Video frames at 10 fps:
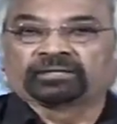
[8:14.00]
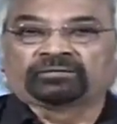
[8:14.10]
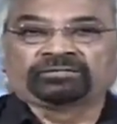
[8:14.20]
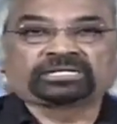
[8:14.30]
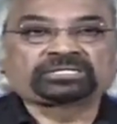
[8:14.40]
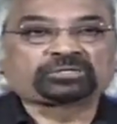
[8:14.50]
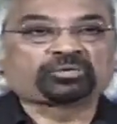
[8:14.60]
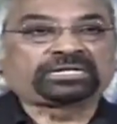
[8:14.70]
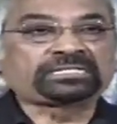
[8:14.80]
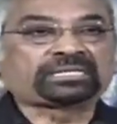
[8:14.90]
We had
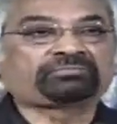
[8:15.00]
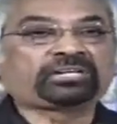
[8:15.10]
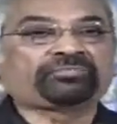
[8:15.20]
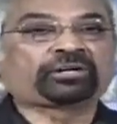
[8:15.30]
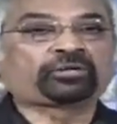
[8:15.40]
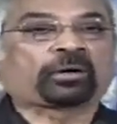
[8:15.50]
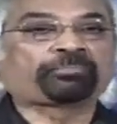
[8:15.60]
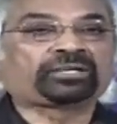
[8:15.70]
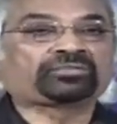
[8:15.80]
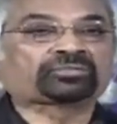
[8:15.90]
27 different
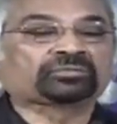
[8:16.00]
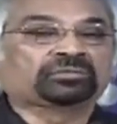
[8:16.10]
topics.